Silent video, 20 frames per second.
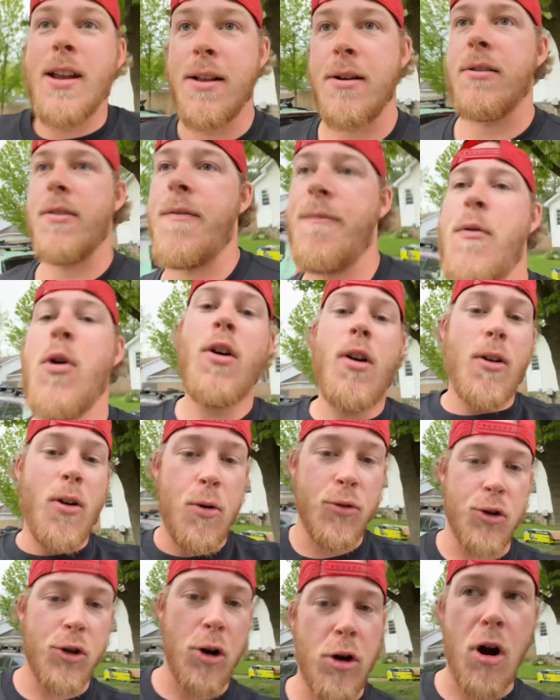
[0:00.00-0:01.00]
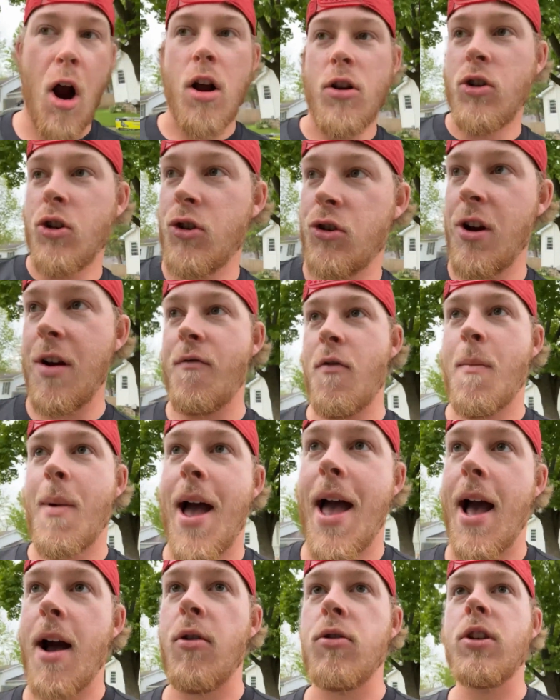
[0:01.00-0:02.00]
There's a foreclosure across the street from my
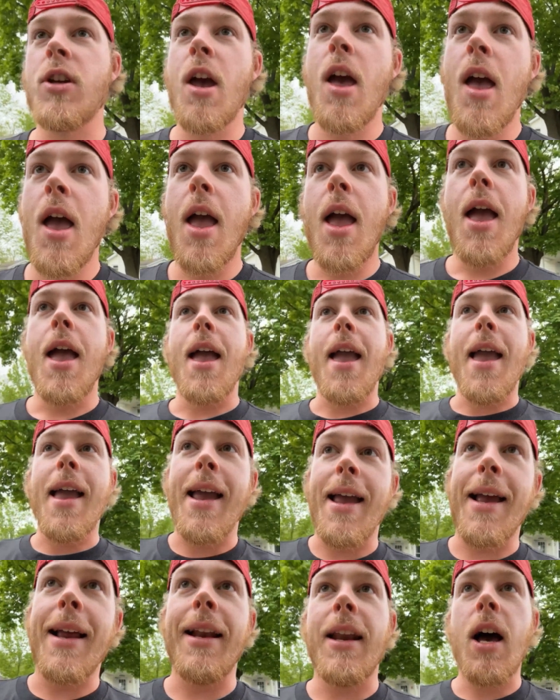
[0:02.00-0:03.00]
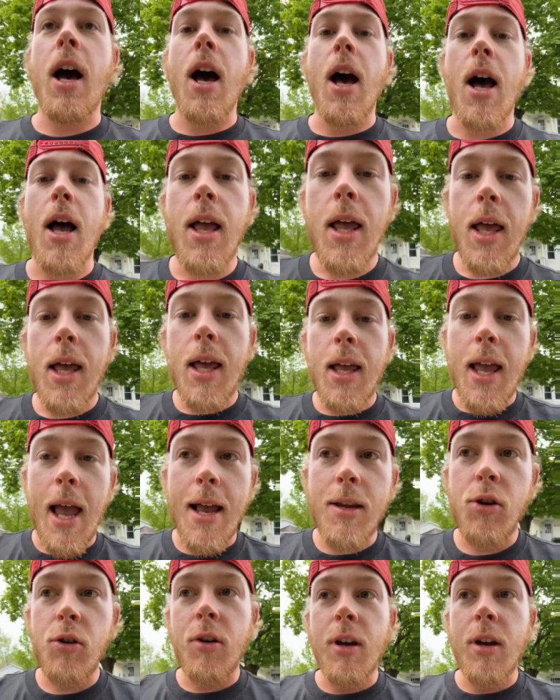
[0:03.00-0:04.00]
house. And
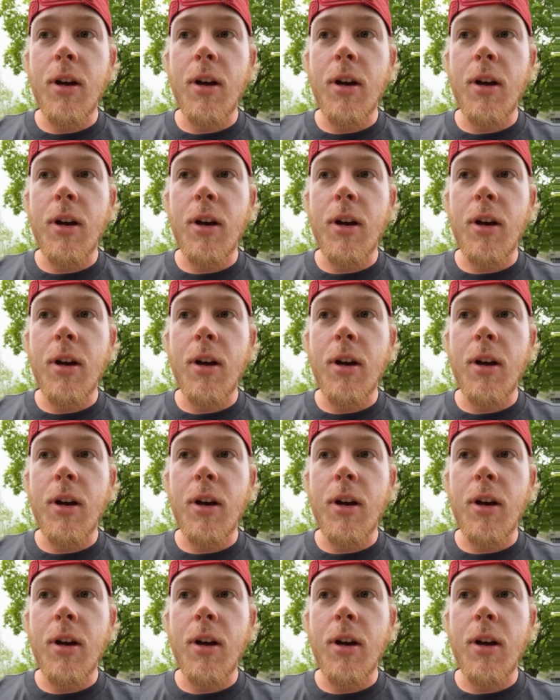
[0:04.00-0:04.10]
as you can